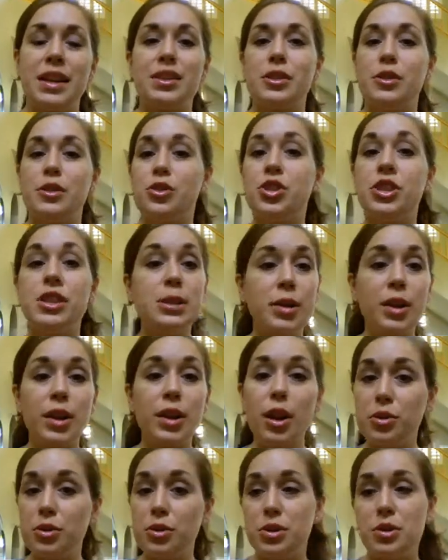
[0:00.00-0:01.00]
So she's my
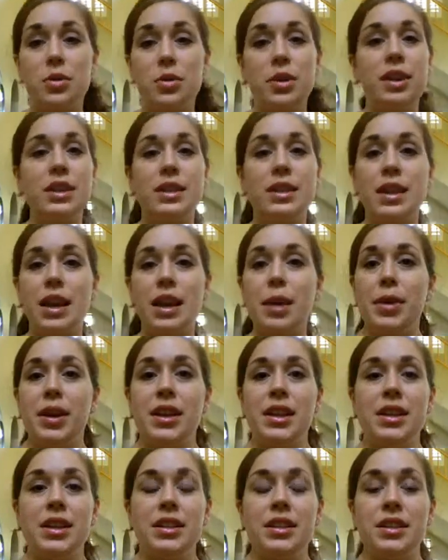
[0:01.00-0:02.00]
go-to. Anytime I
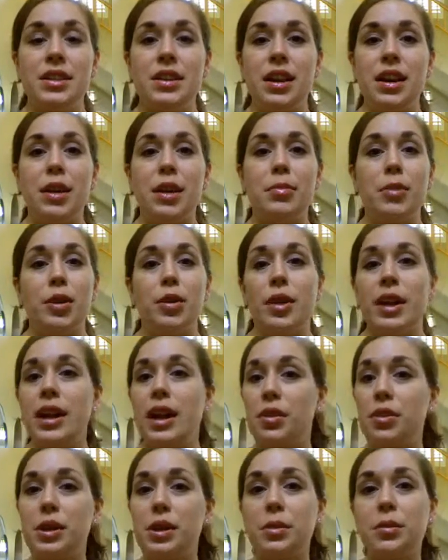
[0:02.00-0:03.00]
need a great
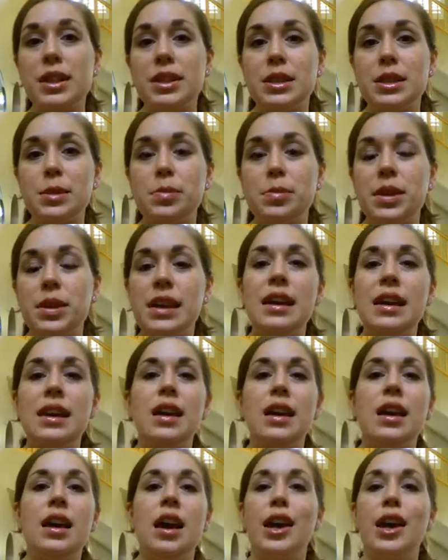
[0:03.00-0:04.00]
healthy recipe,
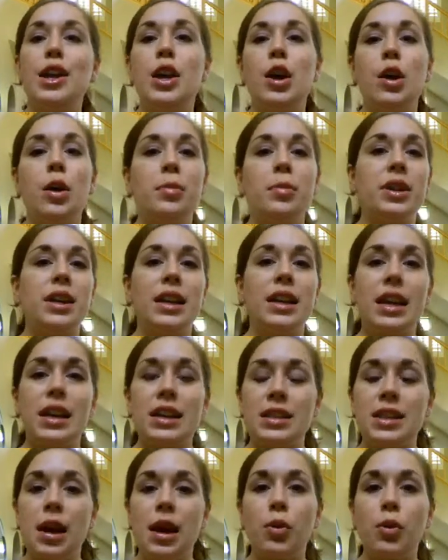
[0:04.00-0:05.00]
I know I'm going to get
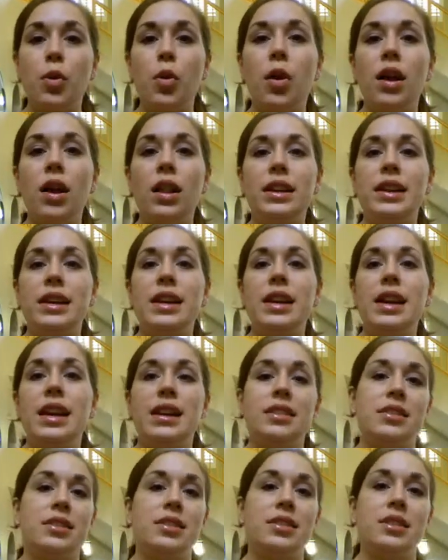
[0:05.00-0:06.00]
top quality and
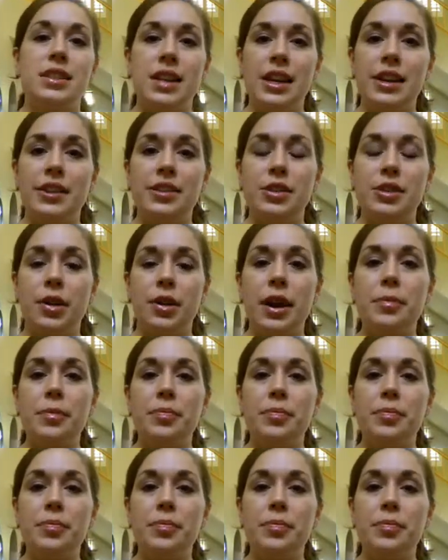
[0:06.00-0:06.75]
it's going to taste great.